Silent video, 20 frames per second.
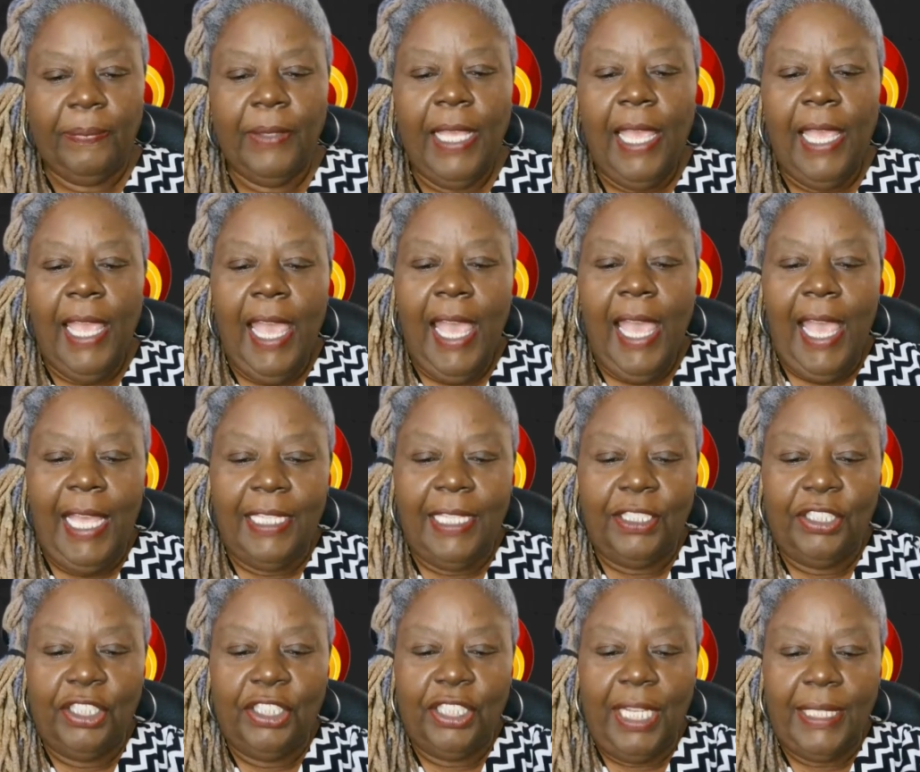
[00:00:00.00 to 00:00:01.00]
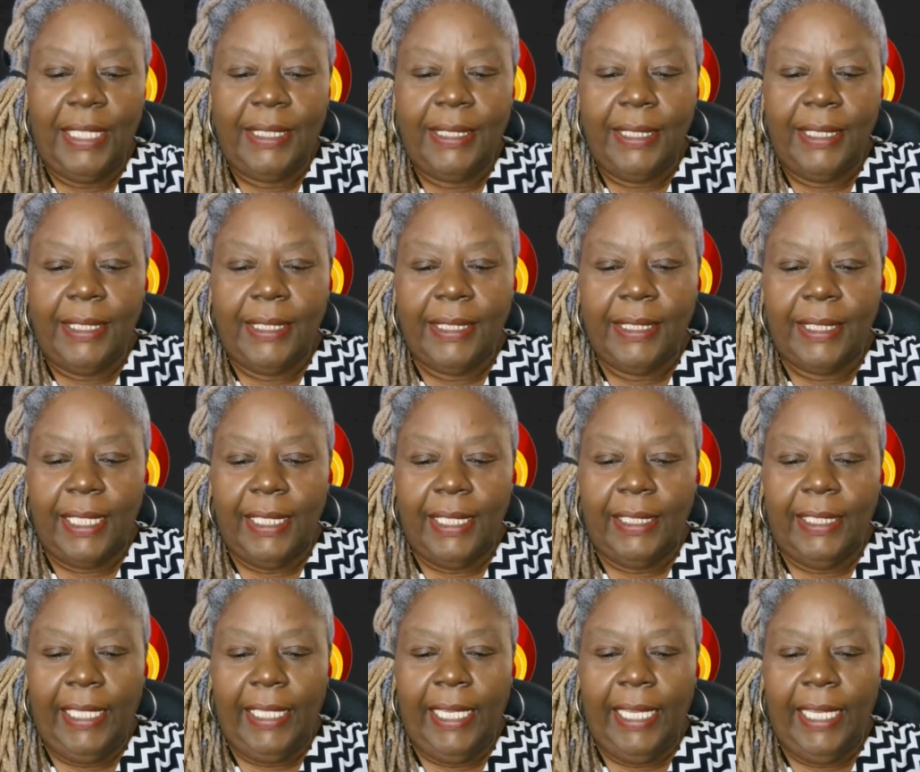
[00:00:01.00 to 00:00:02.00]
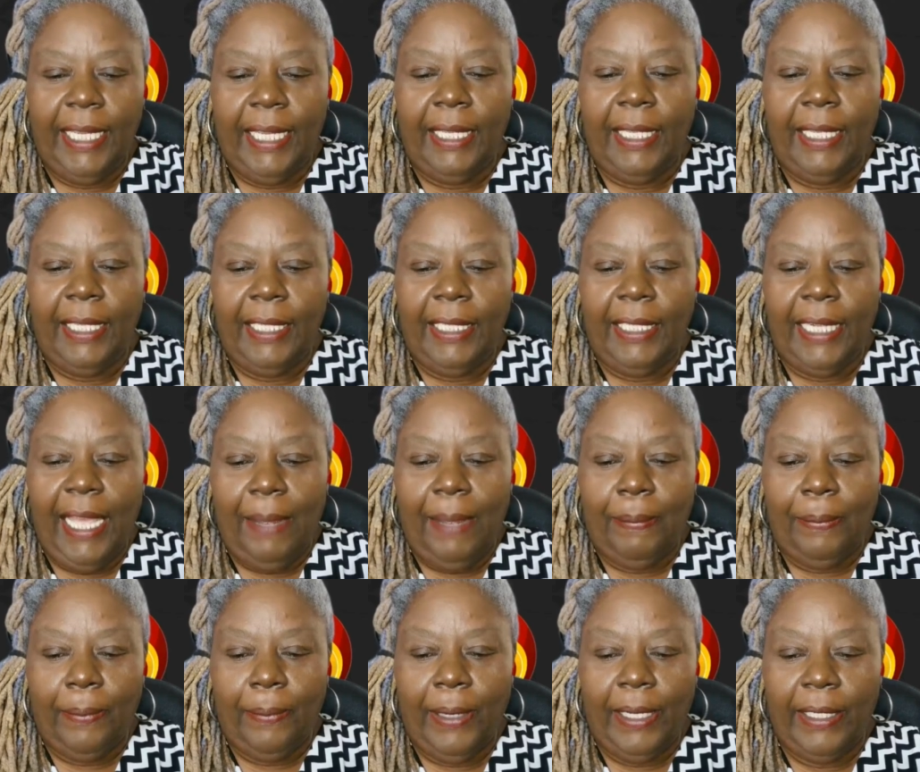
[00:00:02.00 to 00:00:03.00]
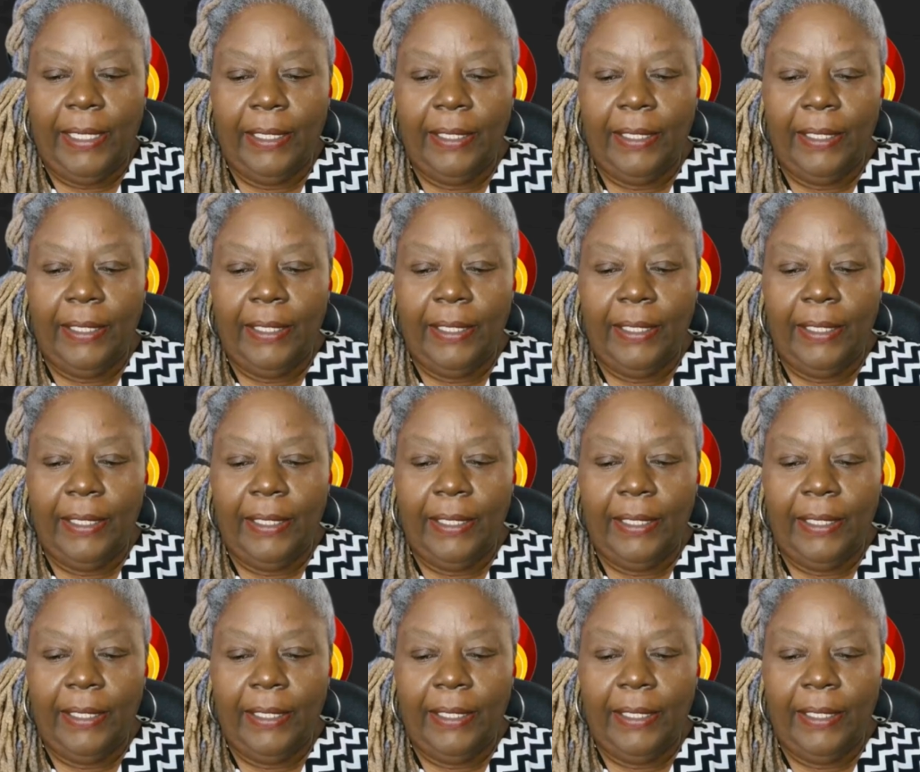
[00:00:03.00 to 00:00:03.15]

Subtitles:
As Justice Scalia elaborated,